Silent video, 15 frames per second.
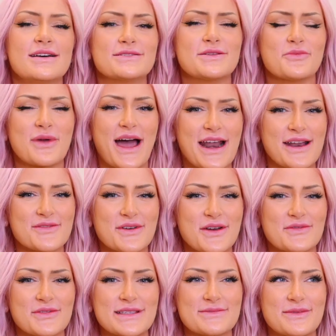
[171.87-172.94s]
So I'm kind of
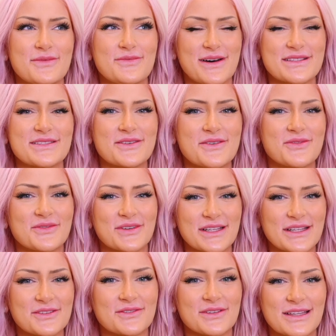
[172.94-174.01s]
nervous, but I'm also
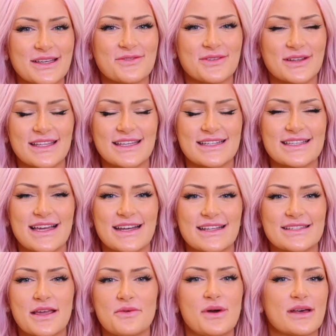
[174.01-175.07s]
really, really, really excited
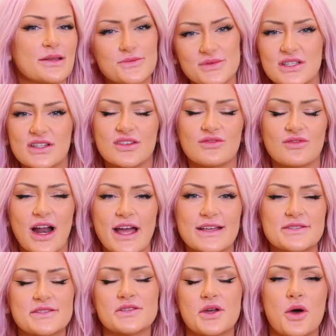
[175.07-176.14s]
to get my lips looking
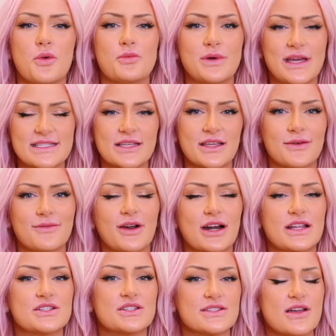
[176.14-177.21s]
right. So basically we're
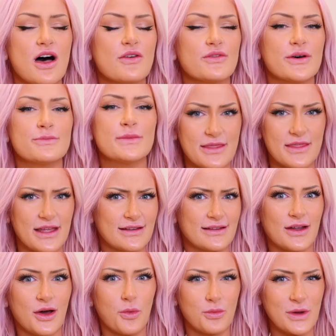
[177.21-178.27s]
gonna dissolve them and
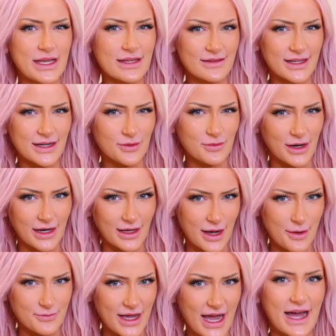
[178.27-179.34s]
then a week later we're gonna
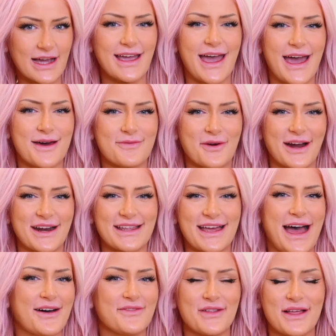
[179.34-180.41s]
come back and we're gonna
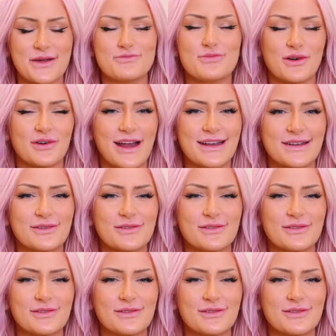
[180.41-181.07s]
have like brand